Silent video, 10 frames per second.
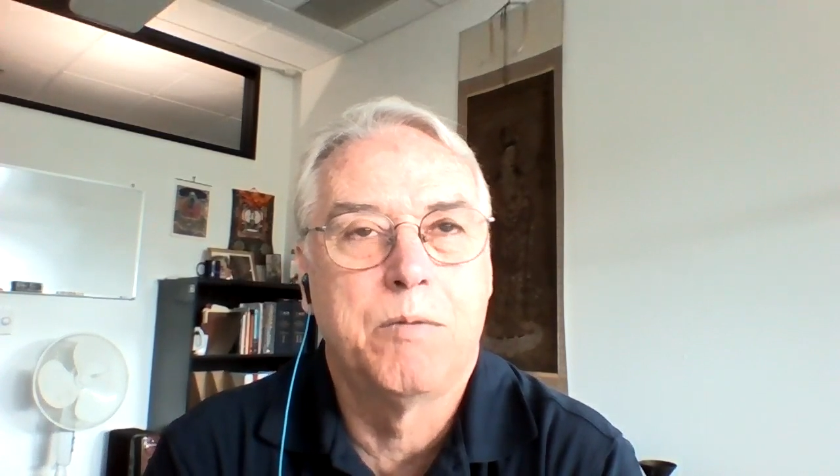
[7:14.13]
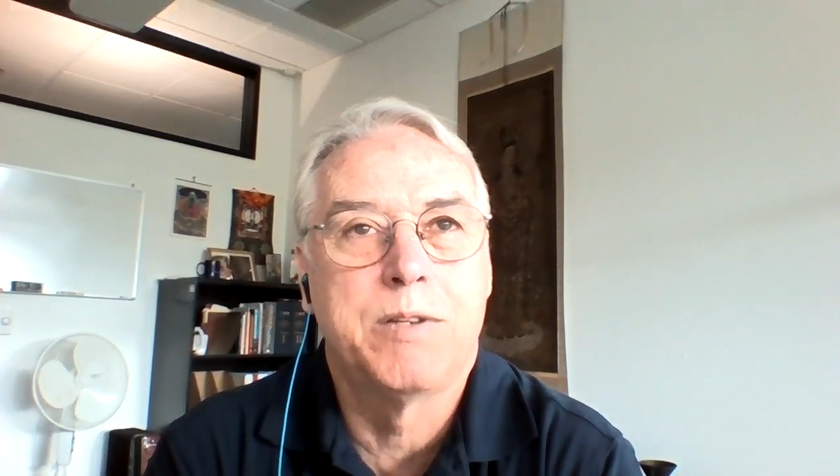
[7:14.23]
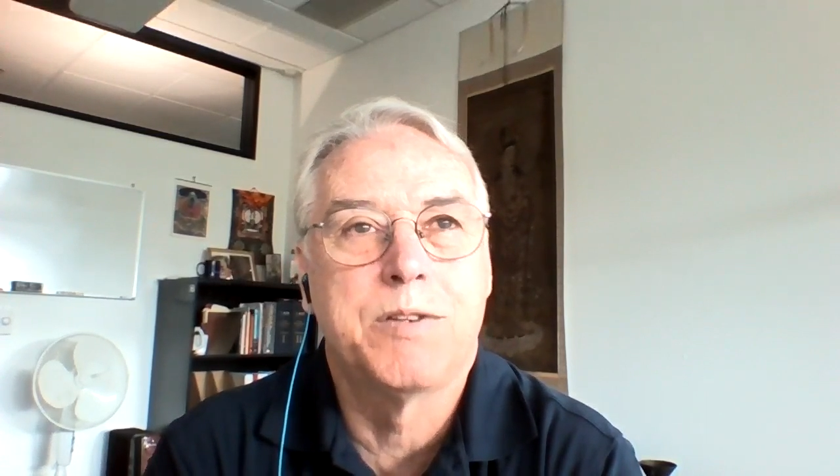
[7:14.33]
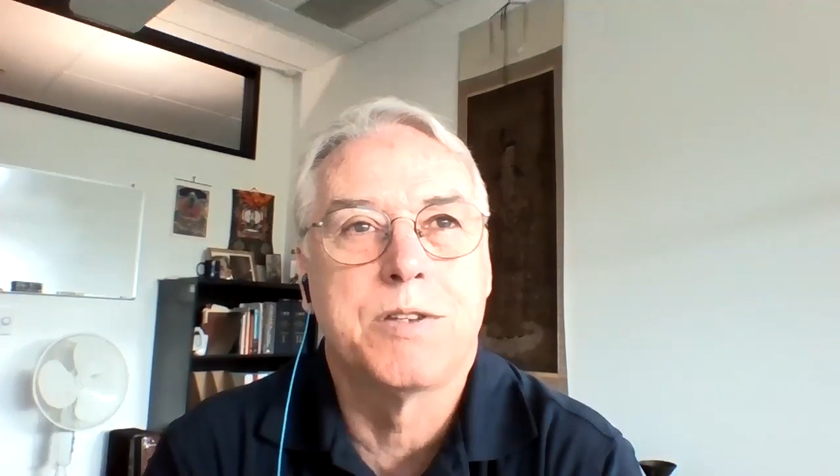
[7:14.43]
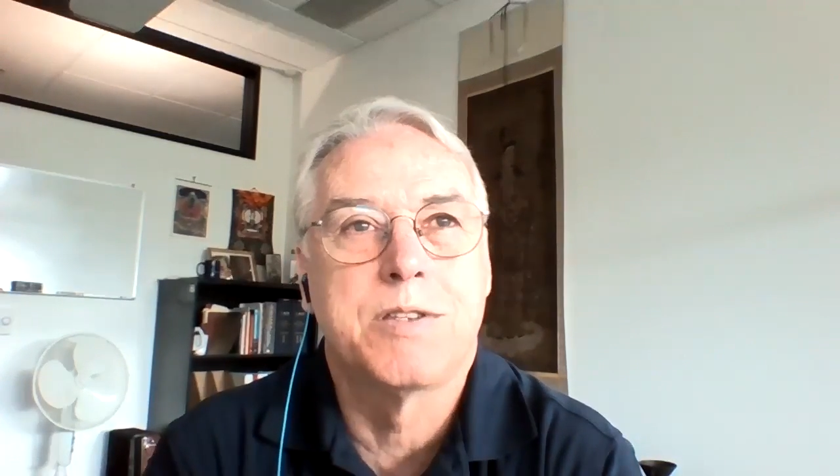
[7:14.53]

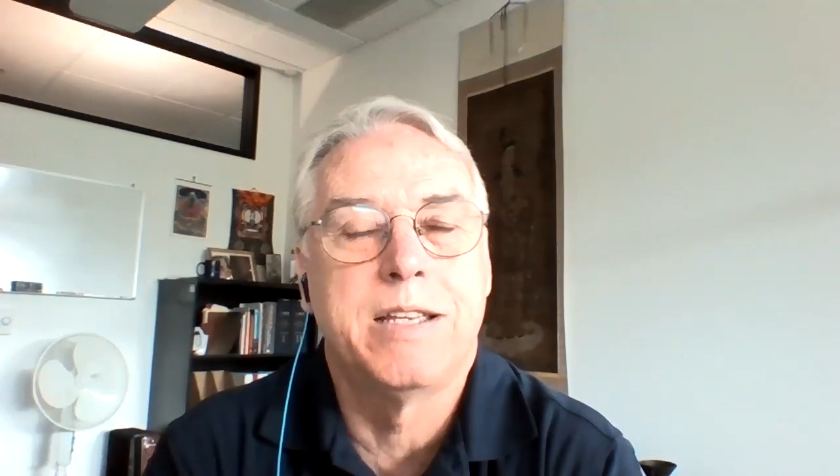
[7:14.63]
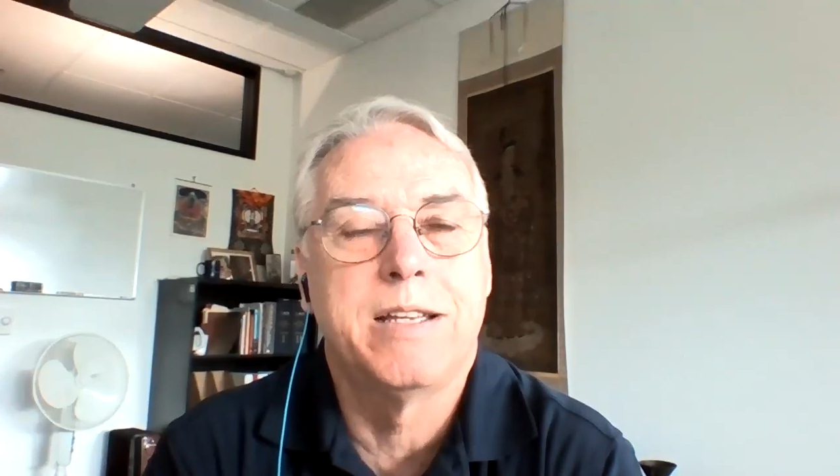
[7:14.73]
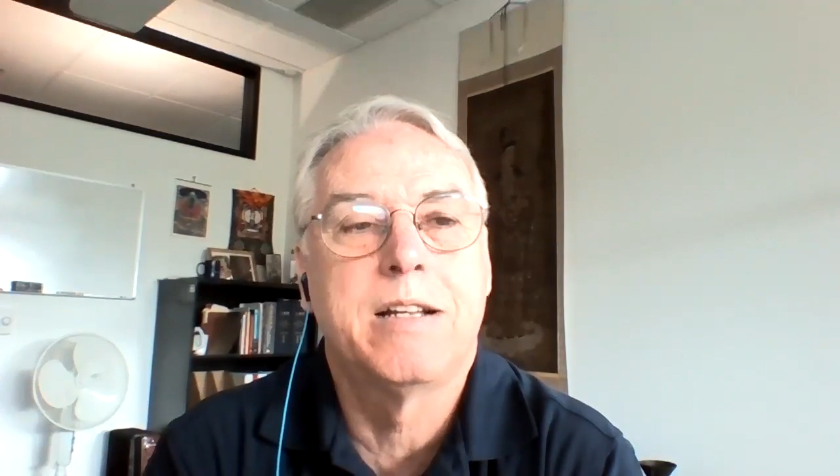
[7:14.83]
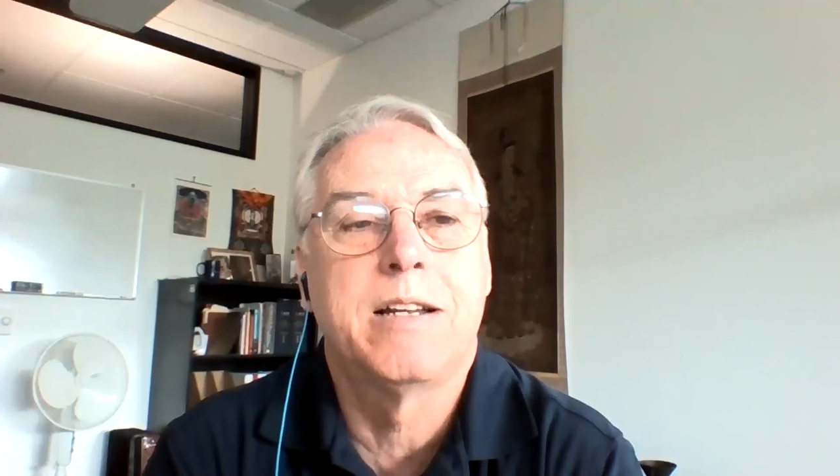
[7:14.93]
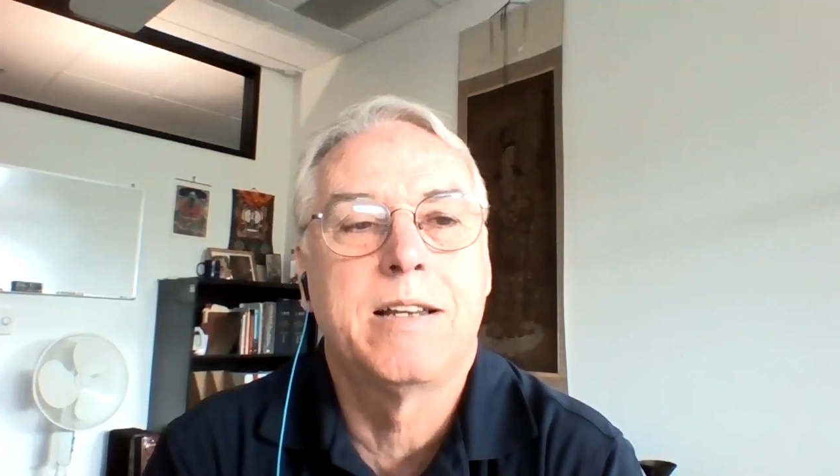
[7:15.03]
which is the
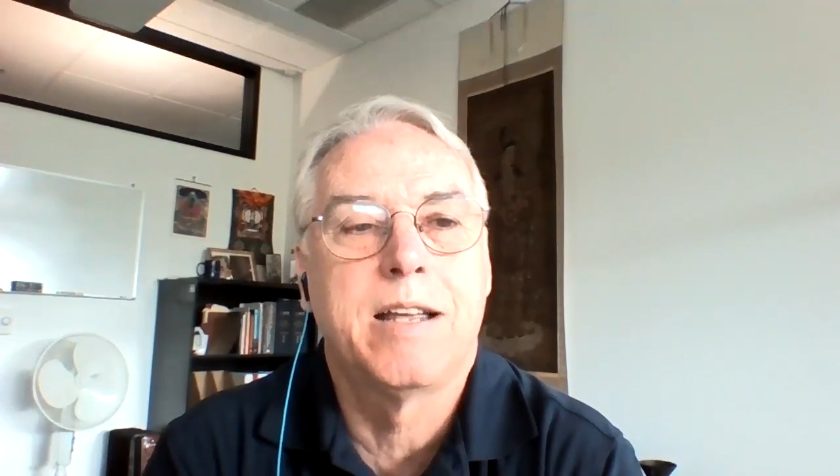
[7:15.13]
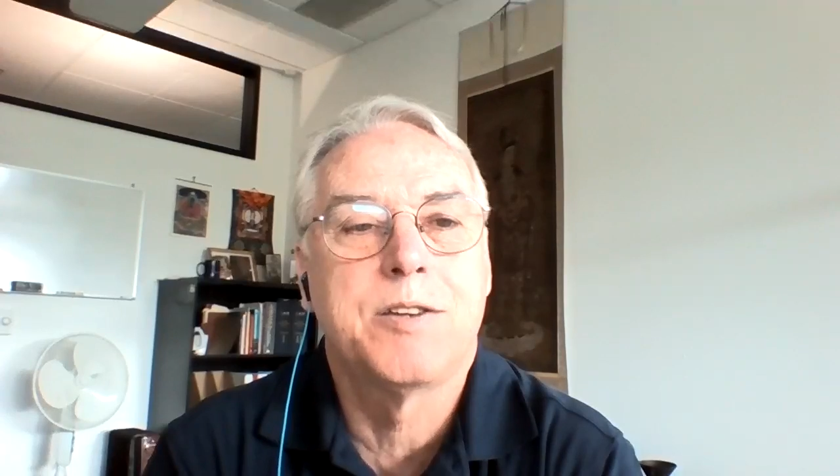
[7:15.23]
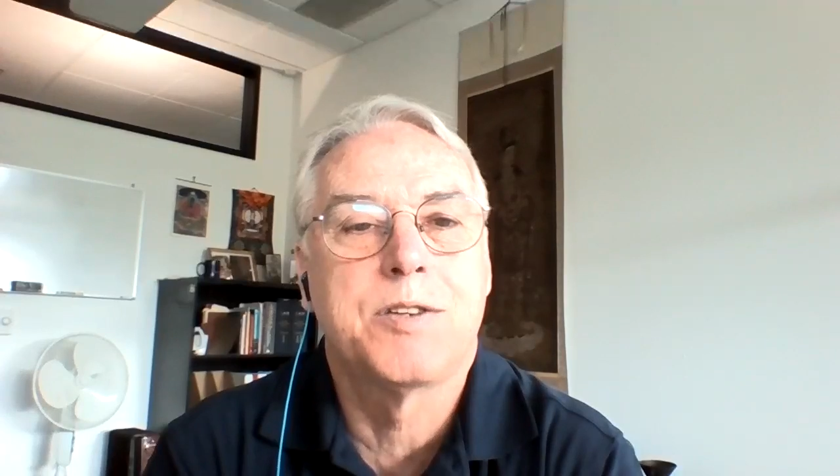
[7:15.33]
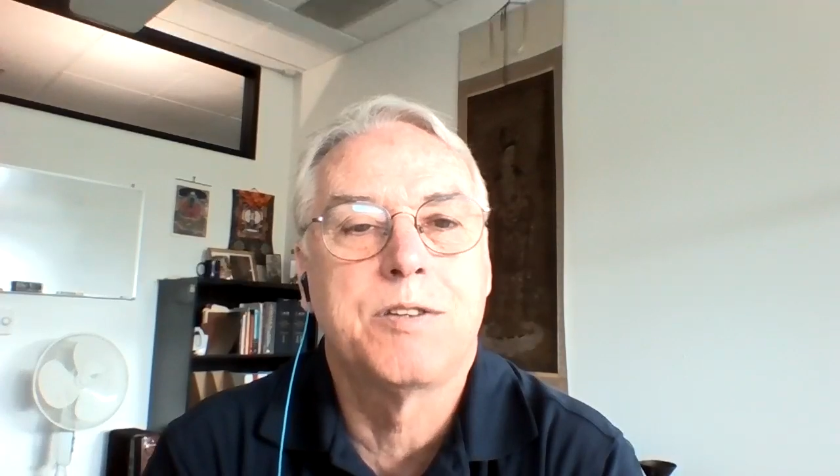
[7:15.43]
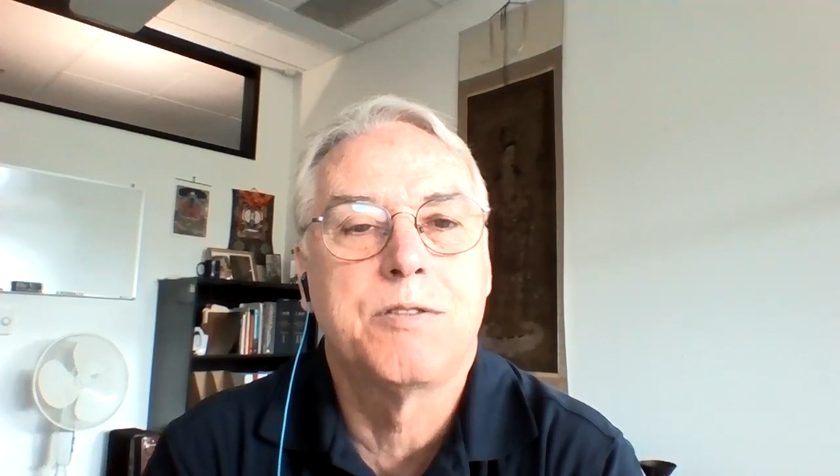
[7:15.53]
inclination